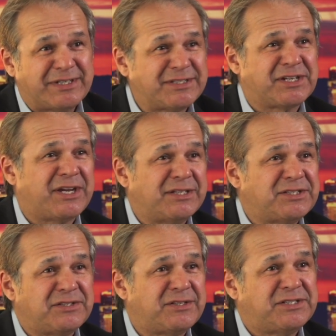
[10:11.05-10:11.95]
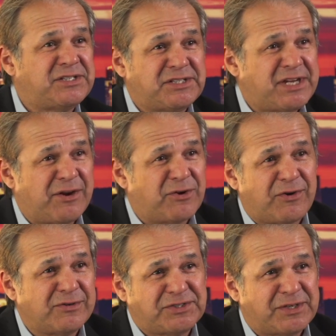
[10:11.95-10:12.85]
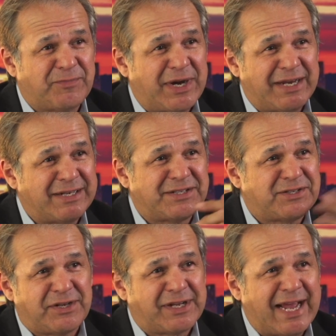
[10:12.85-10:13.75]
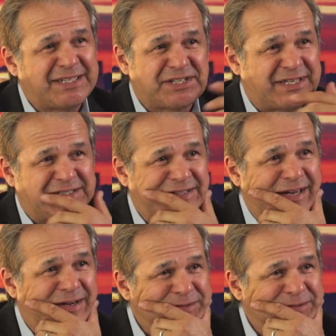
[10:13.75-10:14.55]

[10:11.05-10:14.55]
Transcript: It's a standard currency. You buy it at the gas station now.